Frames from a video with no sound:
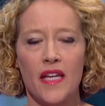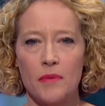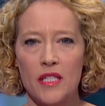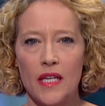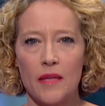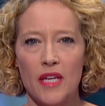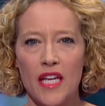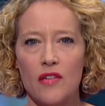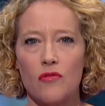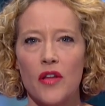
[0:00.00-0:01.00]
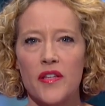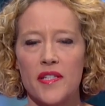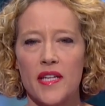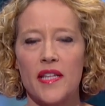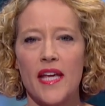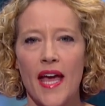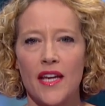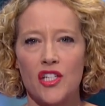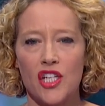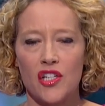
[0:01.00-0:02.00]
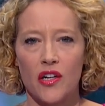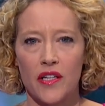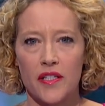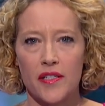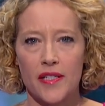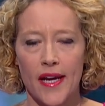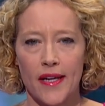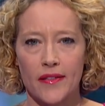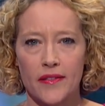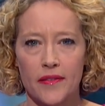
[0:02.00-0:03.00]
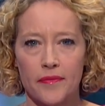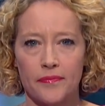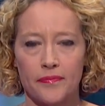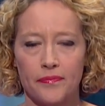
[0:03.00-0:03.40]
He's been telling me he'd rather see the energy giants taxed.